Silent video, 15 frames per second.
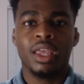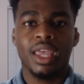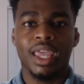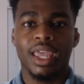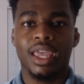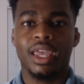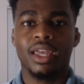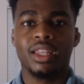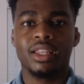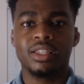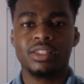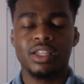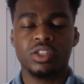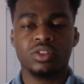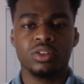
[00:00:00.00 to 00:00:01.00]
and
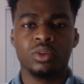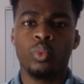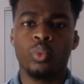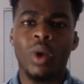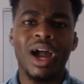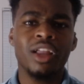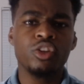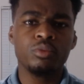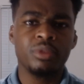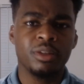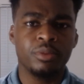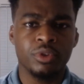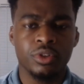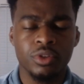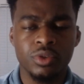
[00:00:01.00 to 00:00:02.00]
essentially why do
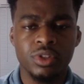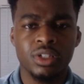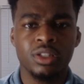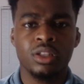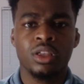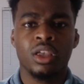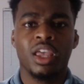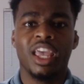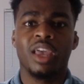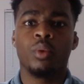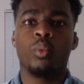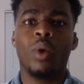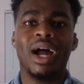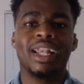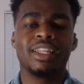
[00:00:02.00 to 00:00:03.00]
people use it and
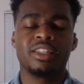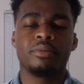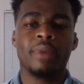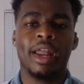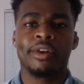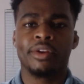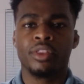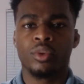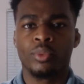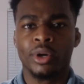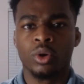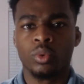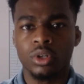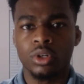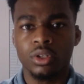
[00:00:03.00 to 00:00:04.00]
why does it matter in the
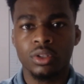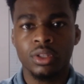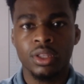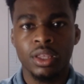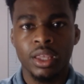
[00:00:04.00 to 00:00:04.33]
real world.